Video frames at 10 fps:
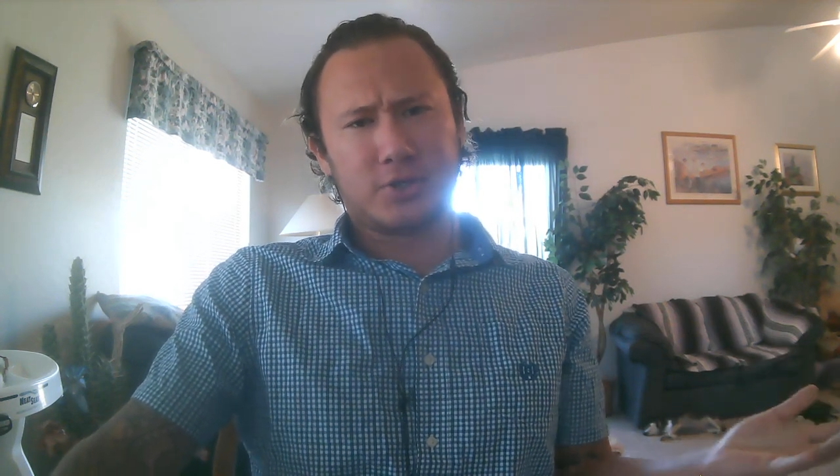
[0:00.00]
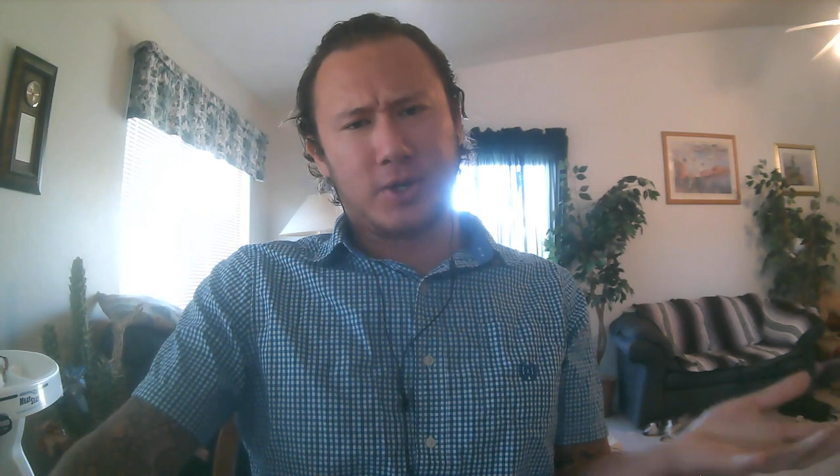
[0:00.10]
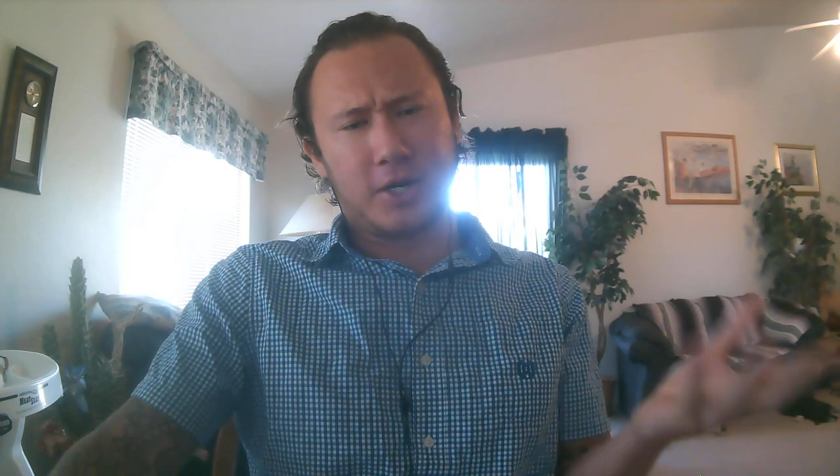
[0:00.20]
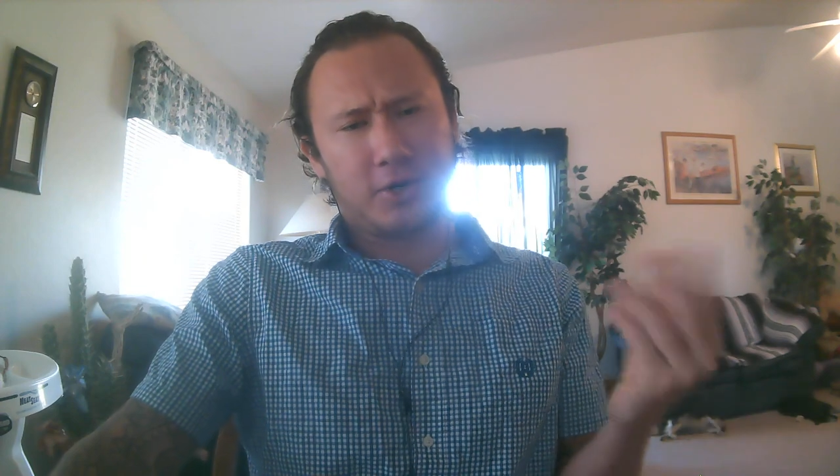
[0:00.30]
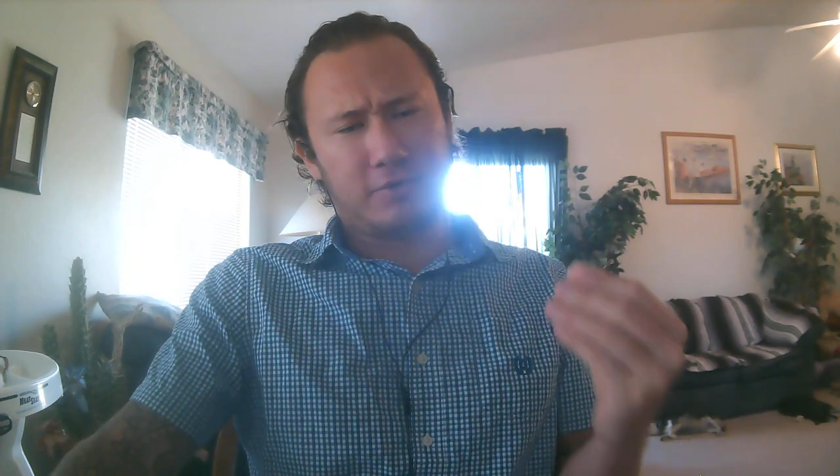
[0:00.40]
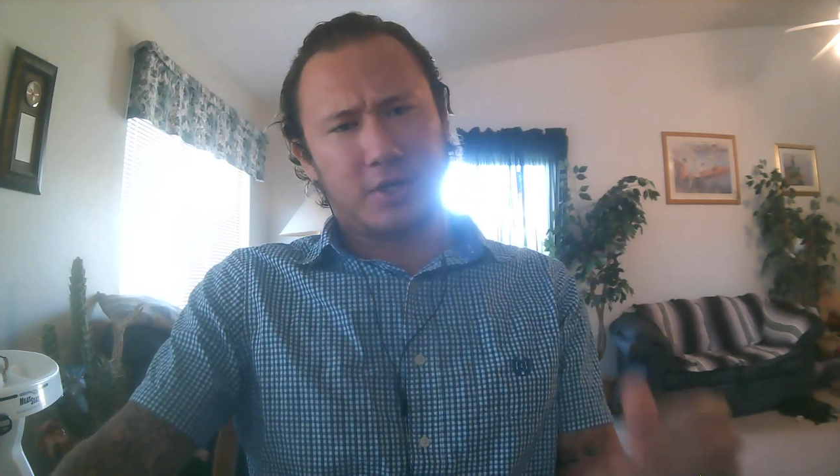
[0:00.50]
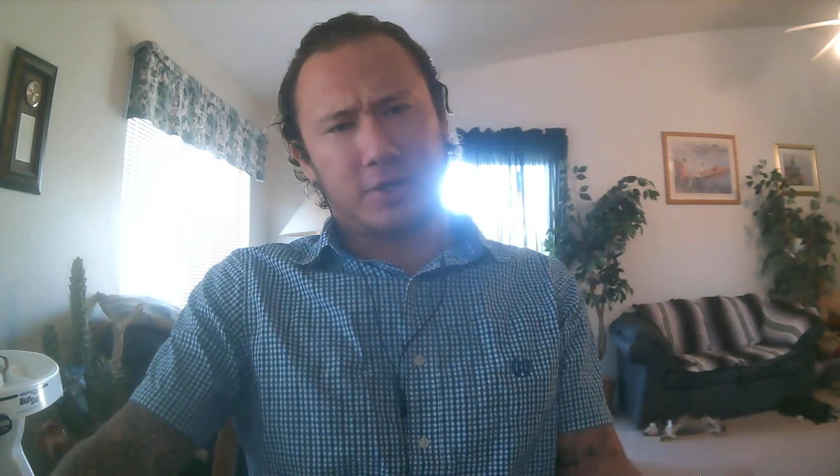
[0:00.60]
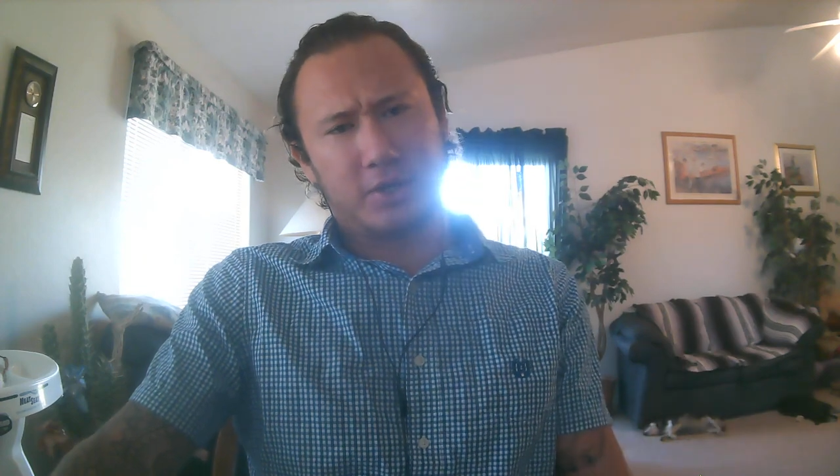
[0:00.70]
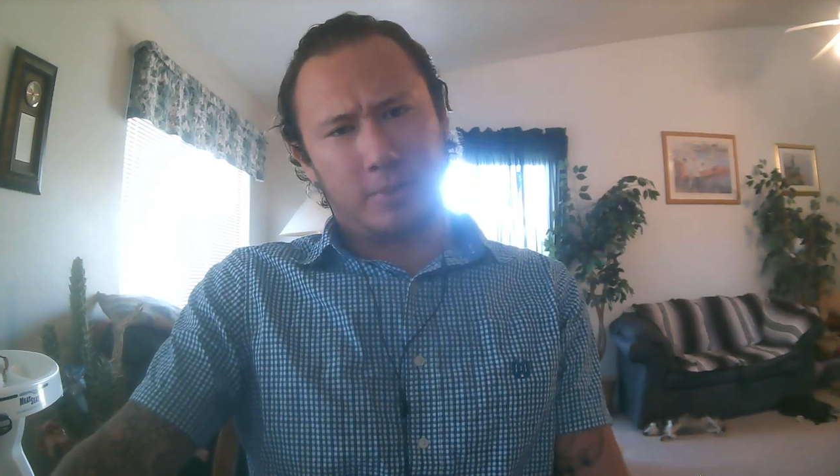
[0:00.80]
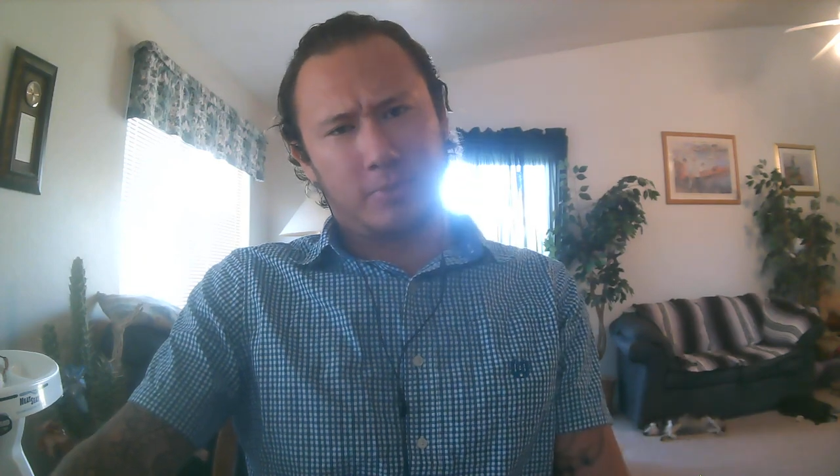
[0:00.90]
so I don't have
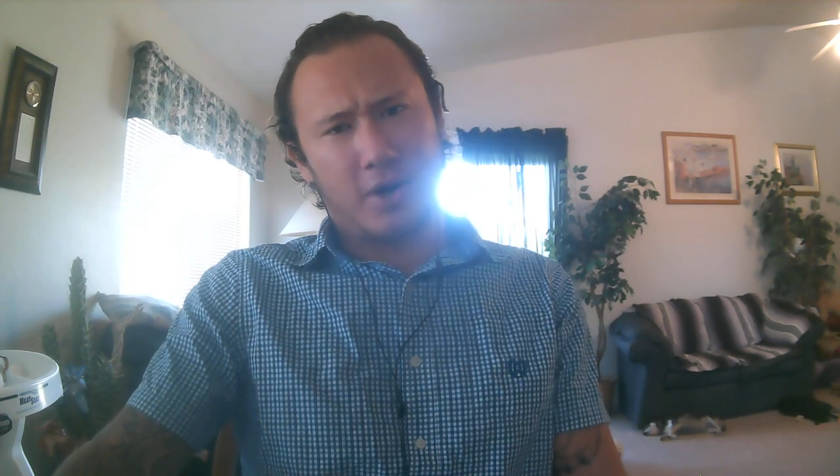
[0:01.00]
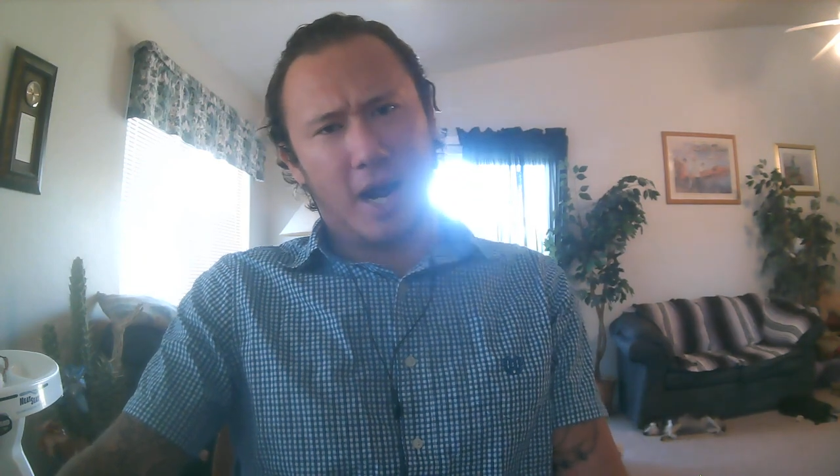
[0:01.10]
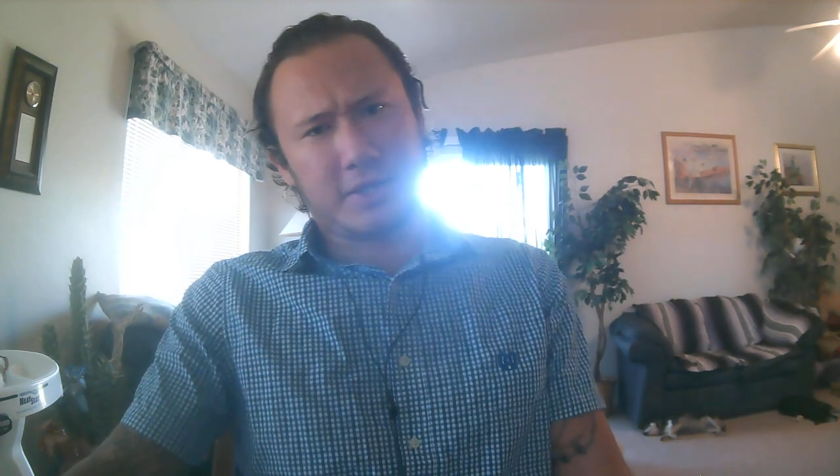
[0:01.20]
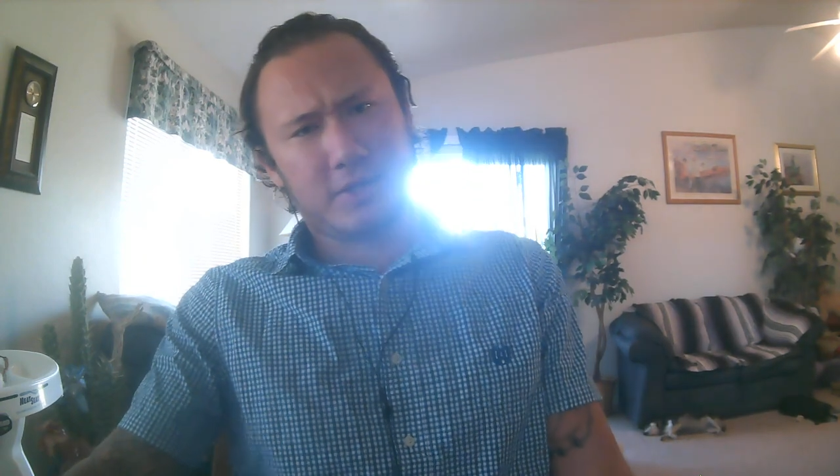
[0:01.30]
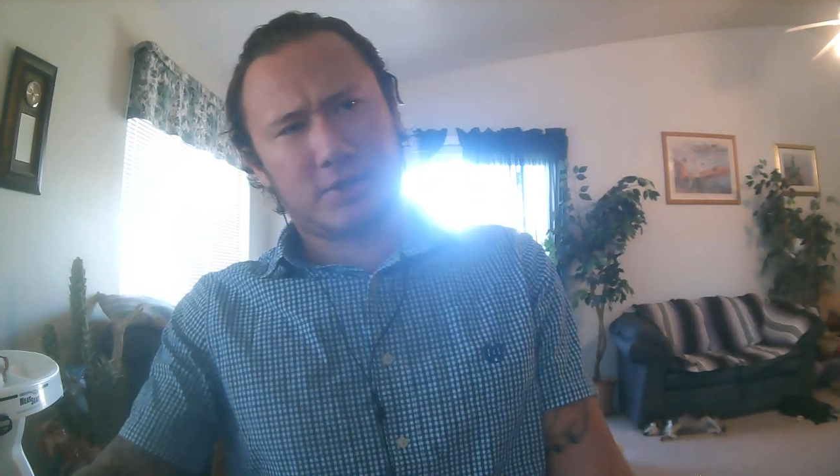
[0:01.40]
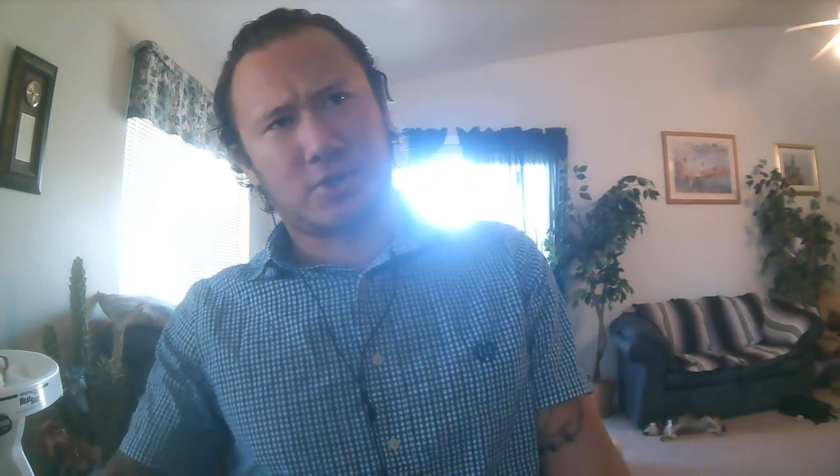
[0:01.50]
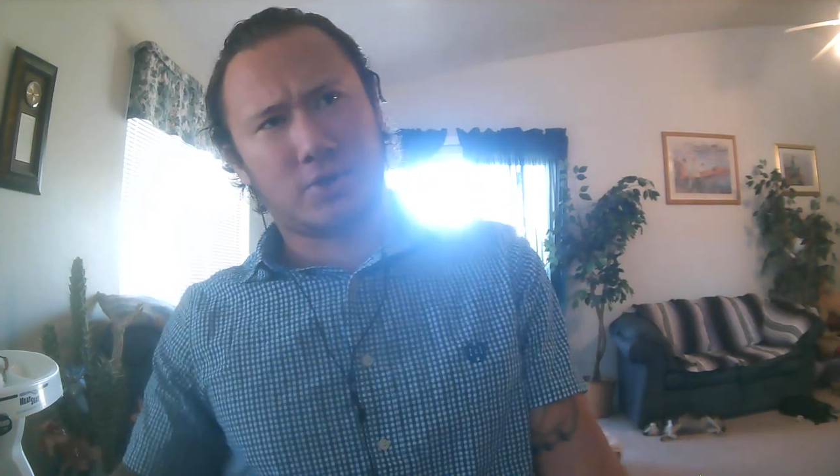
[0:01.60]
anything to practice,